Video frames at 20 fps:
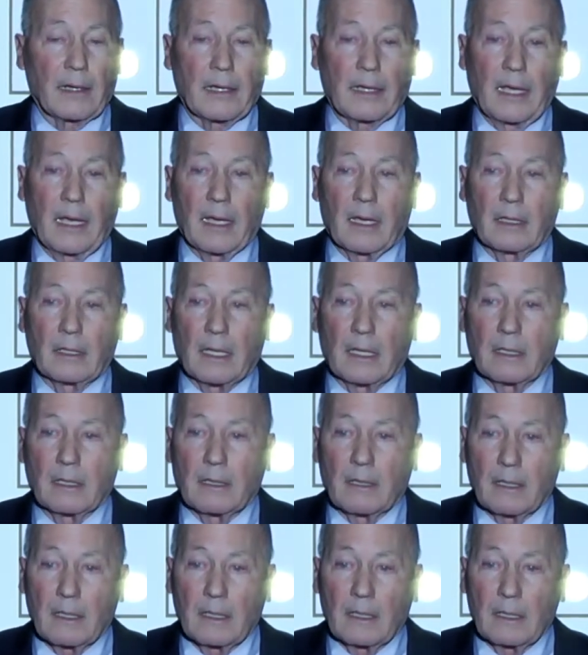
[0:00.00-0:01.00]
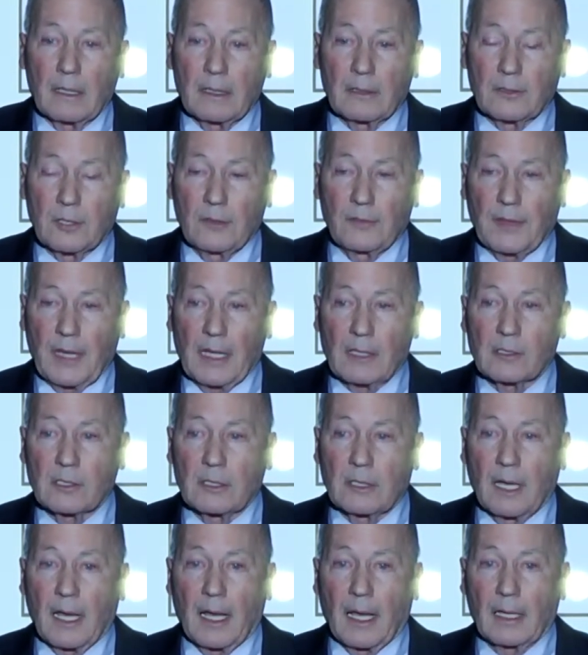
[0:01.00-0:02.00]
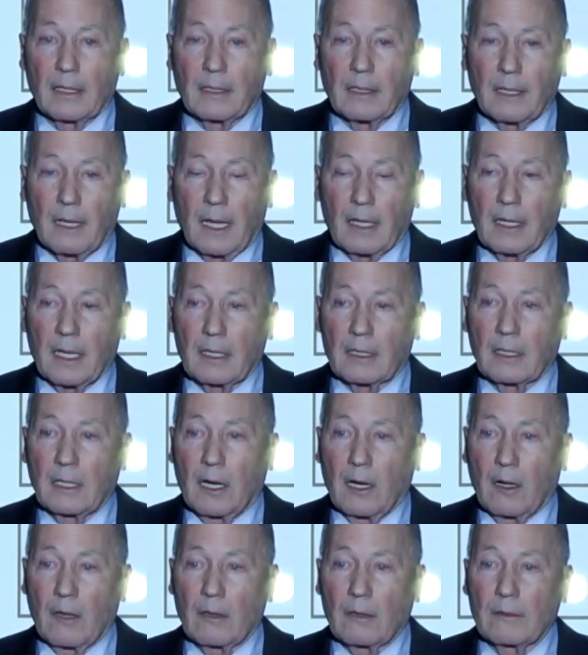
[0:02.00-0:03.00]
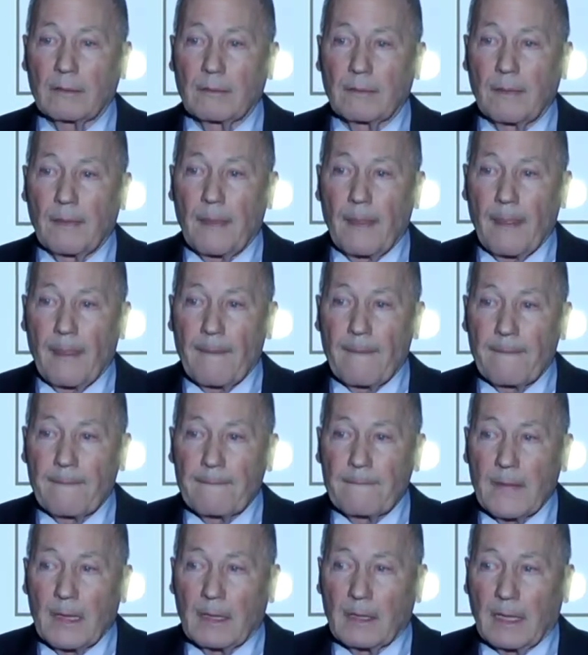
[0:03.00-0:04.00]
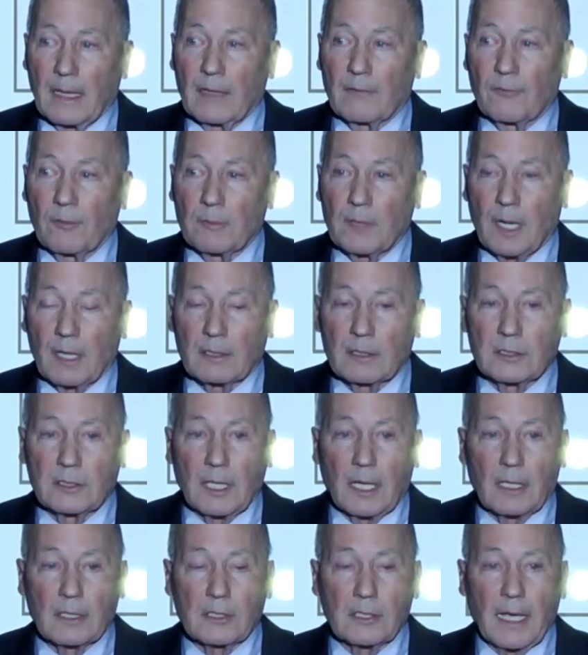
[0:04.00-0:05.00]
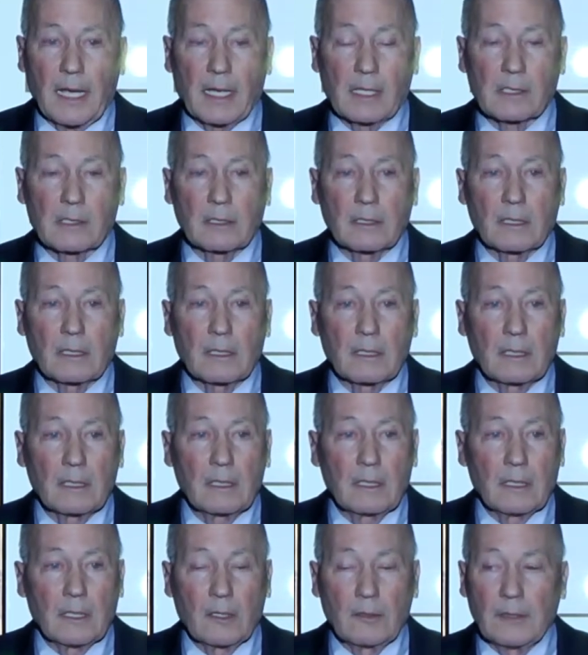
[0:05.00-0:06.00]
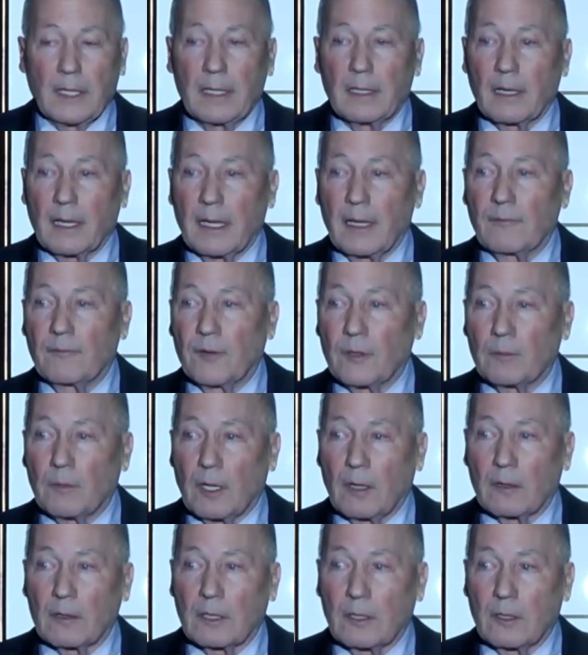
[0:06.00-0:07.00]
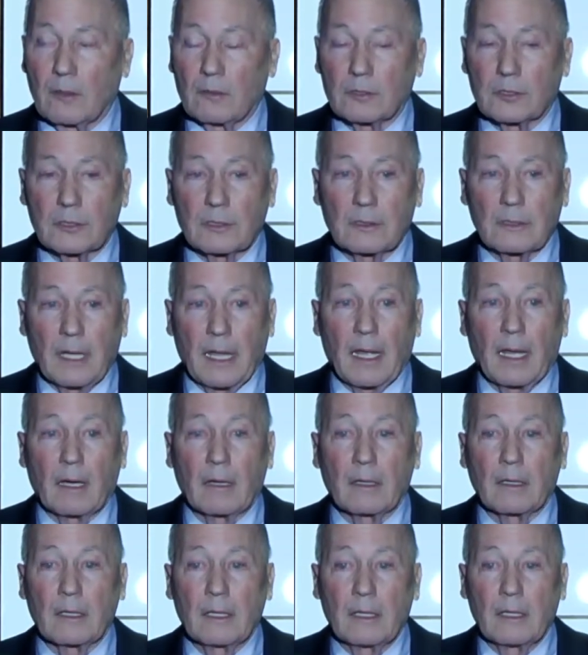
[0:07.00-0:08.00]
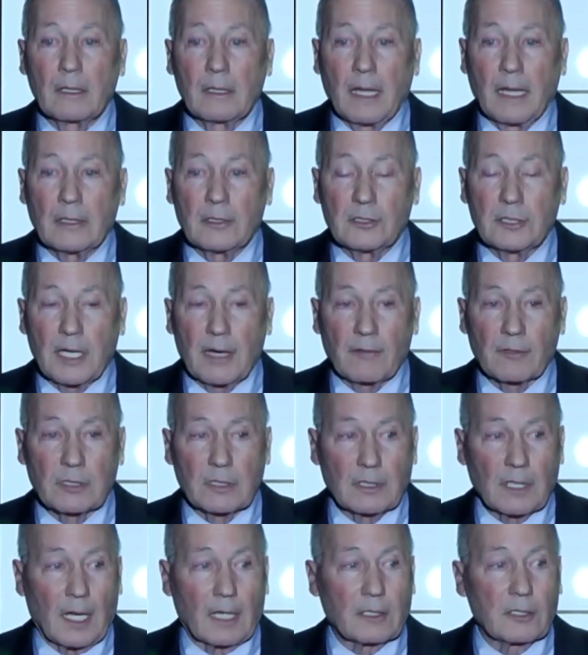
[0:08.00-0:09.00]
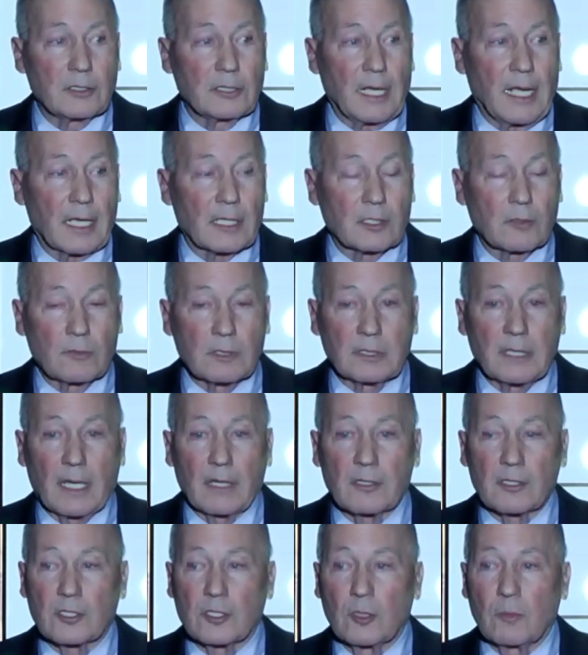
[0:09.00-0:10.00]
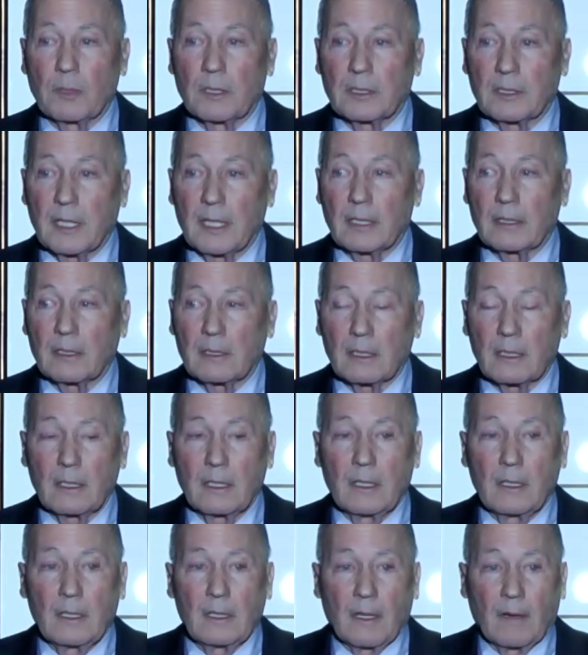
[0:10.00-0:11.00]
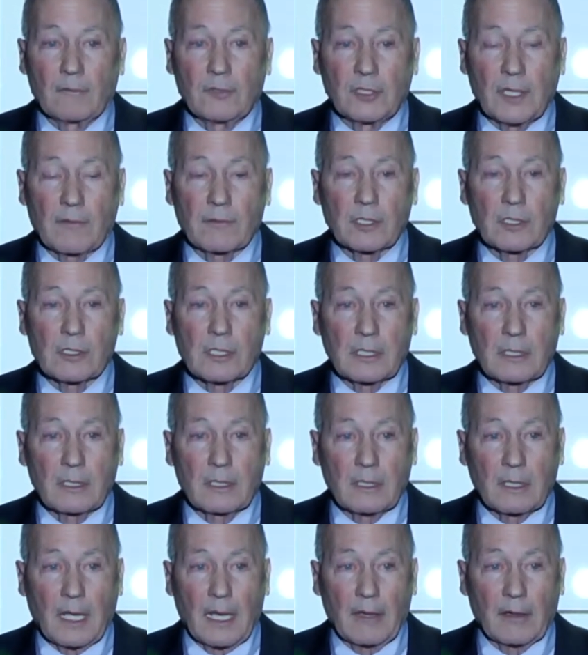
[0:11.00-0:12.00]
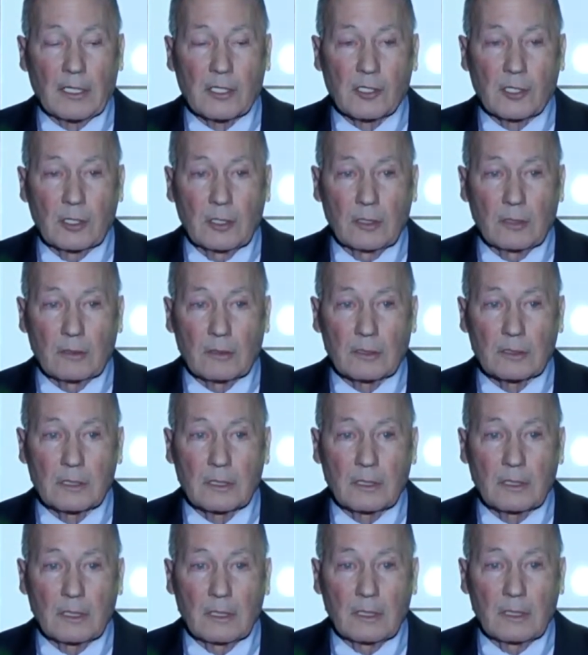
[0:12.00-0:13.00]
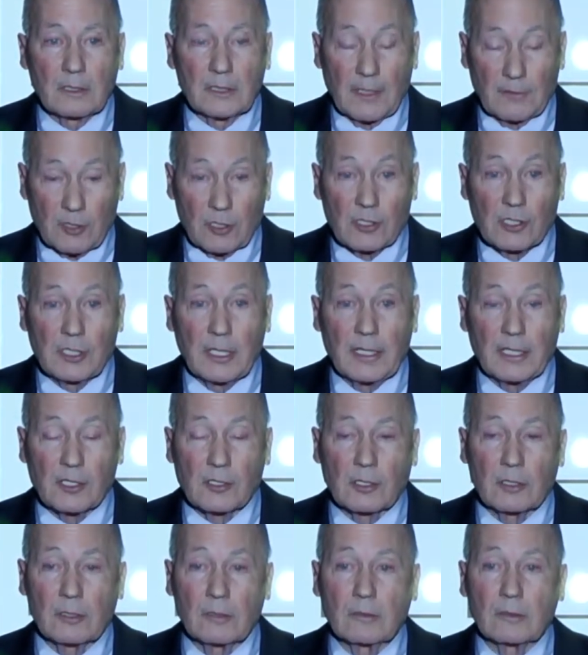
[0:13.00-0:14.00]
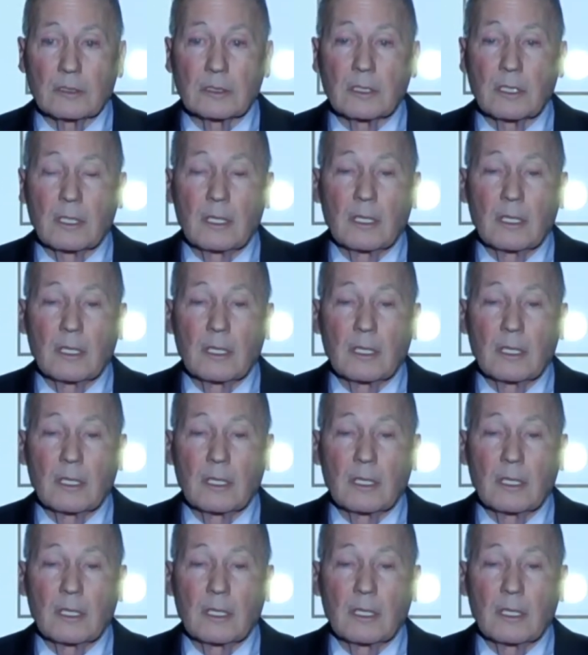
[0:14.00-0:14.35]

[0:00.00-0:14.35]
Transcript: again, and in 2009, I got a call again from Dr. John Jackson, who needed a head football coach now at Jefferson. Dr. Jackson was now the superintendent of Jefferson County Schools, Jefferson City Schools,